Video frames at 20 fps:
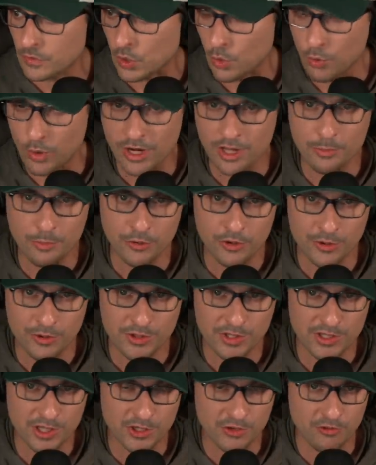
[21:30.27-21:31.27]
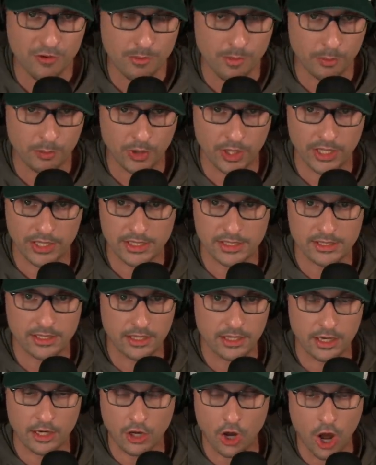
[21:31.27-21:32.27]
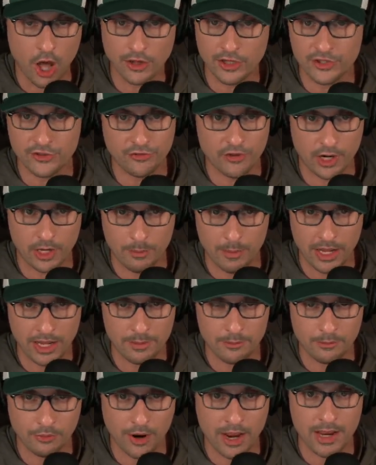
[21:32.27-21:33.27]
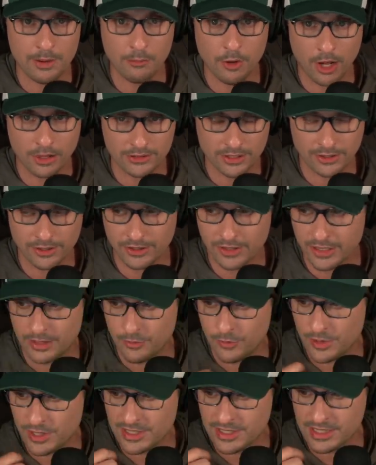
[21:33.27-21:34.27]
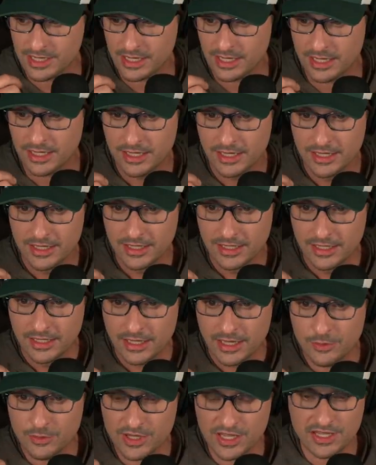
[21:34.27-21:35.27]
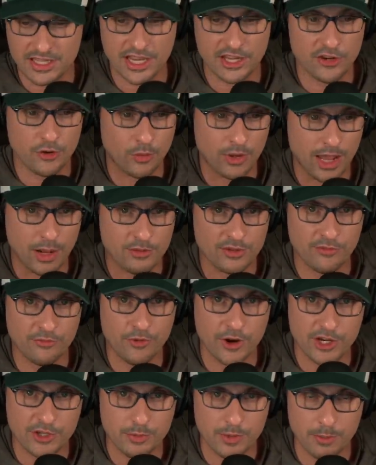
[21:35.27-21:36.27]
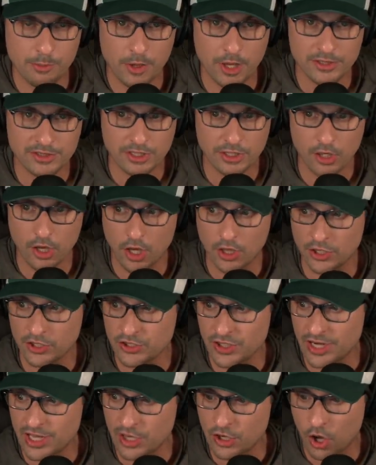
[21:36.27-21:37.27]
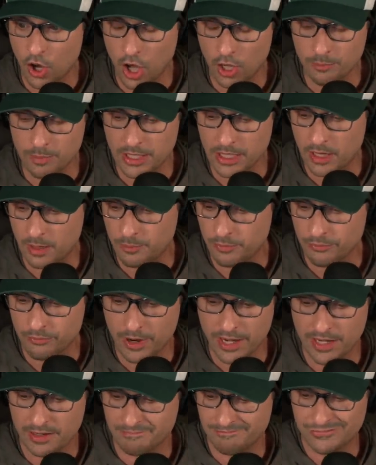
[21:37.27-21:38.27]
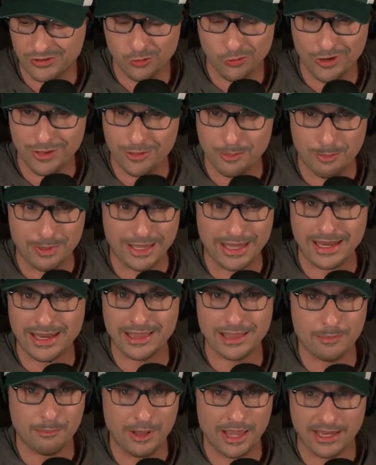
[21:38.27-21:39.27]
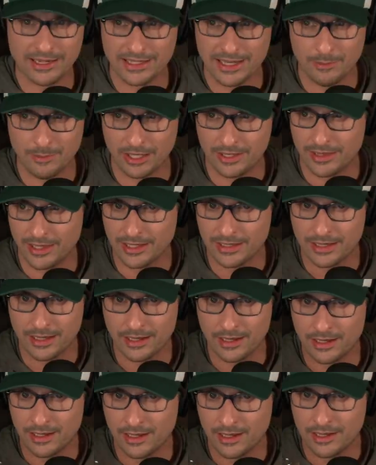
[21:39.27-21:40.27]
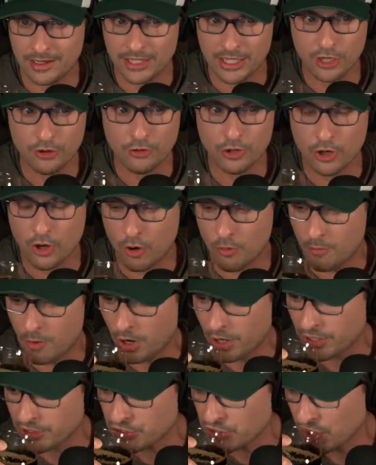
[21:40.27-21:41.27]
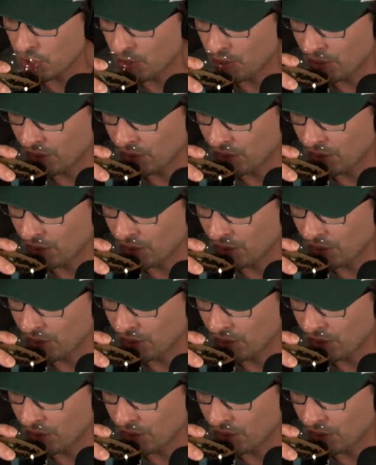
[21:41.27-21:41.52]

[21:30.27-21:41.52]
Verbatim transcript: One of the producers at Stream of Blood is a, a college friend of mine, Brian Baldinger. He was uh, he was a senior when I was a freshman at Boston College, and he called me up right at sort of the beginning of the pandemic, like uh, a year ago March,